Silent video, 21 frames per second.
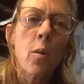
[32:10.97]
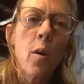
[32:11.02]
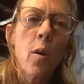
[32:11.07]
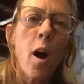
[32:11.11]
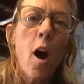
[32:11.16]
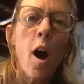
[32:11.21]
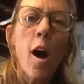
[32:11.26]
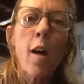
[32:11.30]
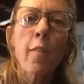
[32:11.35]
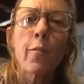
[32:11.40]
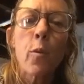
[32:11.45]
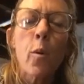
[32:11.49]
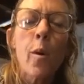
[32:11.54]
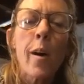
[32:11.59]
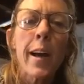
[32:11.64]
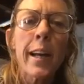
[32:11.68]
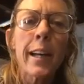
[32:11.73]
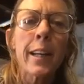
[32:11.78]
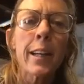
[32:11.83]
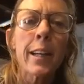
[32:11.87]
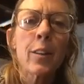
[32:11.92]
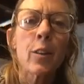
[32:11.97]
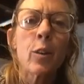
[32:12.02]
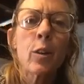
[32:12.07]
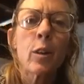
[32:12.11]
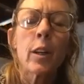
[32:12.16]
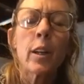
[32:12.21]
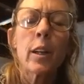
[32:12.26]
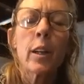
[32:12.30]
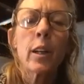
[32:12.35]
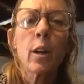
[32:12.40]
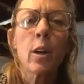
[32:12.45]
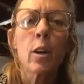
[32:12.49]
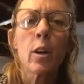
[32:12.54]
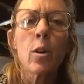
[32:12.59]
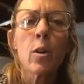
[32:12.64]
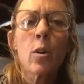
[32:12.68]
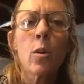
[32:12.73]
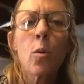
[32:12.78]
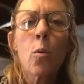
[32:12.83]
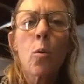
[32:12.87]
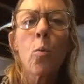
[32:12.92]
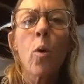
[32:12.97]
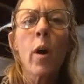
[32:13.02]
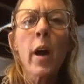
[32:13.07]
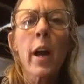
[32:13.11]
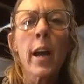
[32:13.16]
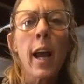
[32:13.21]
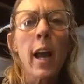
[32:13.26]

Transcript: off-white or white.